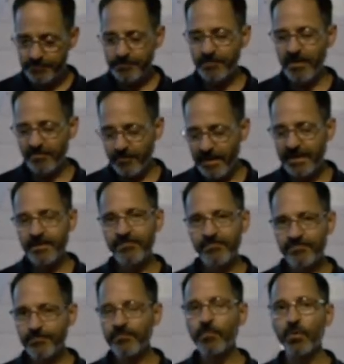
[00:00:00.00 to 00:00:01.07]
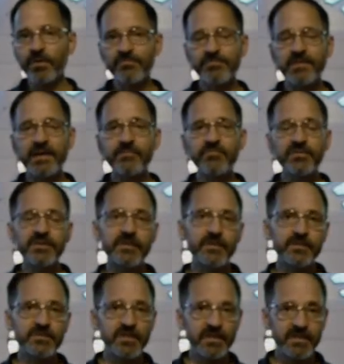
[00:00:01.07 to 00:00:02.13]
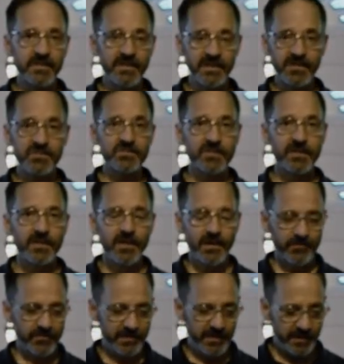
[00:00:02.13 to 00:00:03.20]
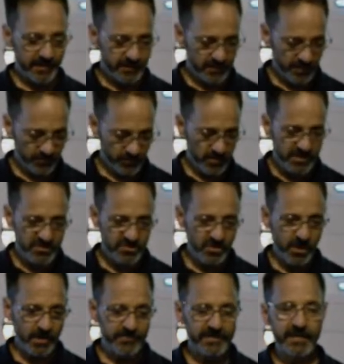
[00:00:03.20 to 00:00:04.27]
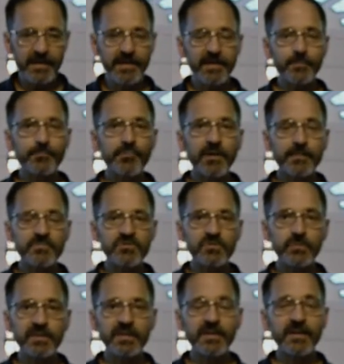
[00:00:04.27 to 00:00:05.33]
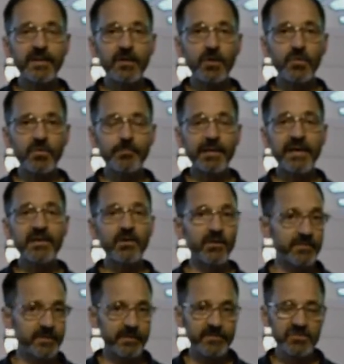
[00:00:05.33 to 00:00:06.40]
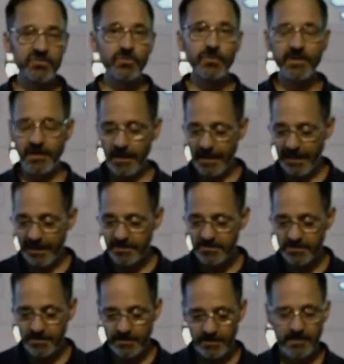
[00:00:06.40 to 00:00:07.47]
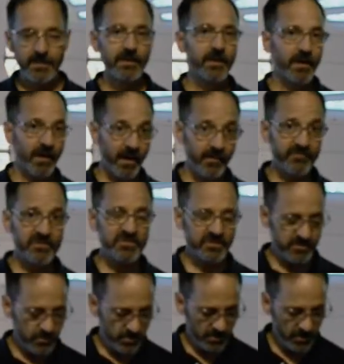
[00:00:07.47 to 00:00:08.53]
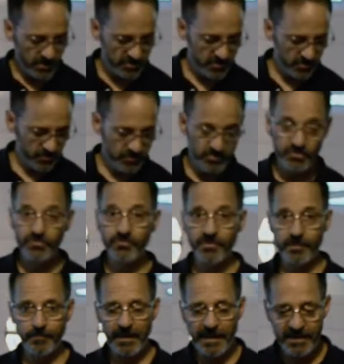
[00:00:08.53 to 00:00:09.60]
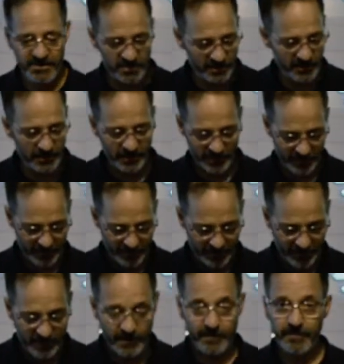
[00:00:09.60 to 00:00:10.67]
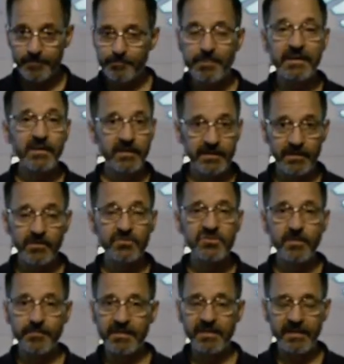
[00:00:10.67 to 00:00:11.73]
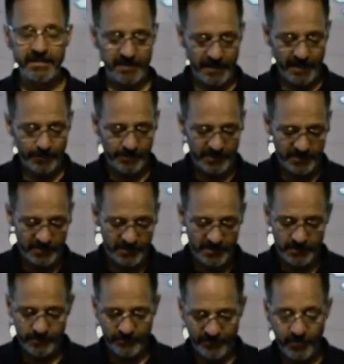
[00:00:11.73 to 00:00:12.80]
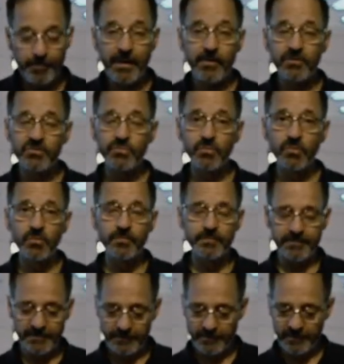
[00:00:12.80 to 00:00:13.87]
of my more favorite techniques for getting the rust off and getting it prepped so we can get a coat of paint on there that's going to last. Obviously you could also do grit blasting and a pickling or something like that, but for power tool